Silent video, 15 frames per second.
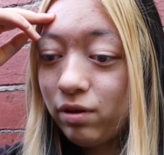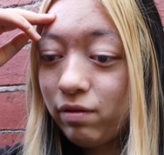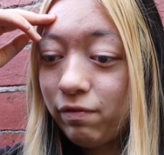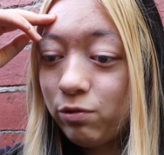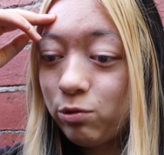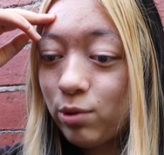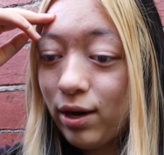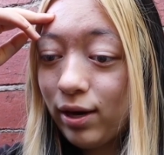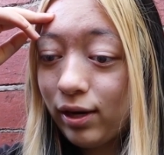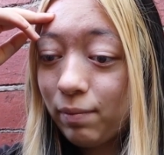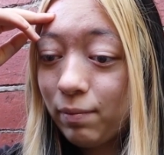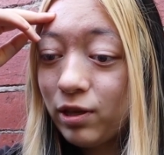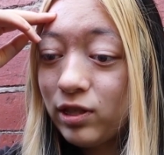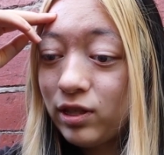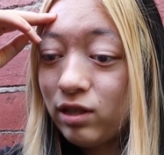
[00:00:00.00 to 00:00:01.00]
of
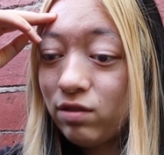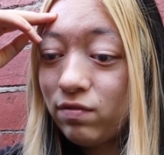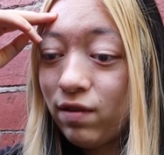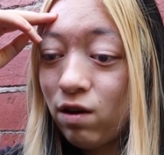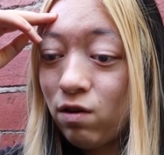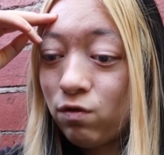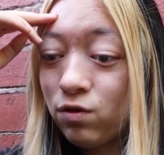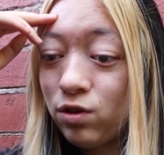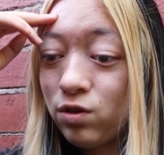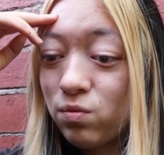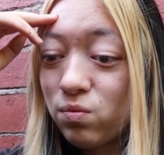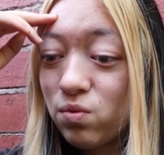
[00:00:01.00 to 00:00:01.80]
dragging myself out for a